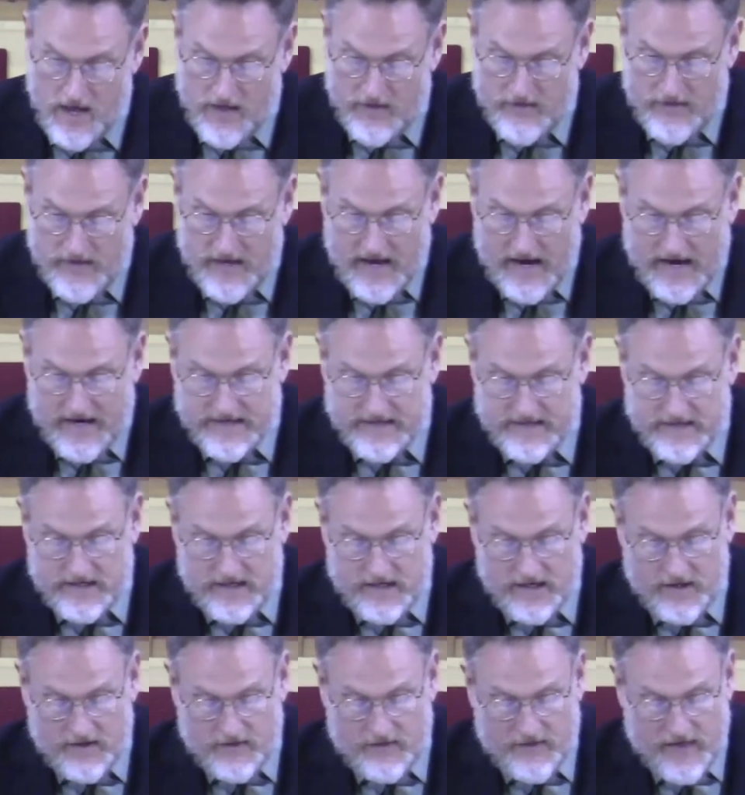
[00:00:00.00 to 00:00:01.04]
The
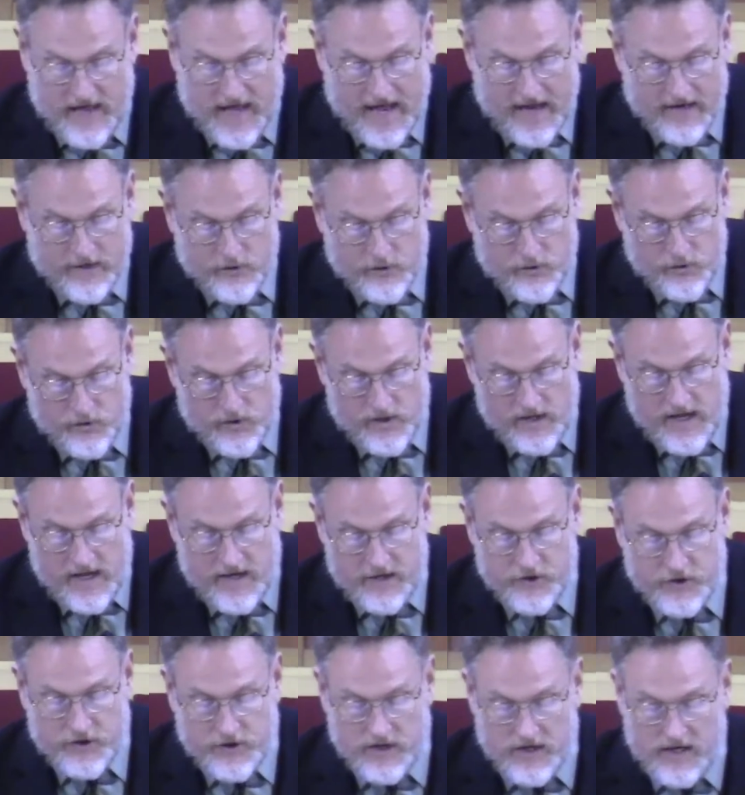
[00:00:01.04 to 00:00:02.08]
idea that
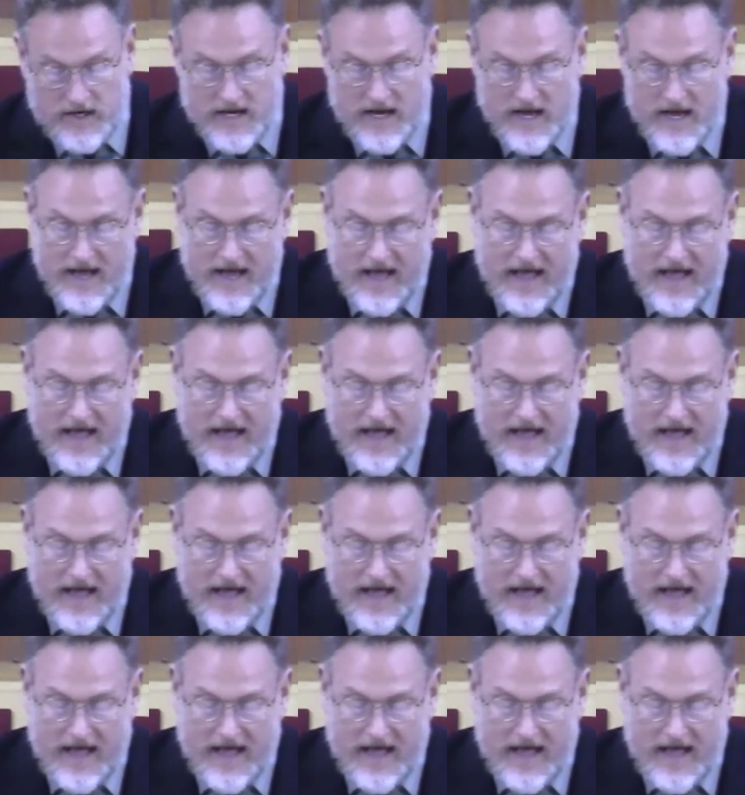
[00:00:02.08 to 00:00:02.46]
creation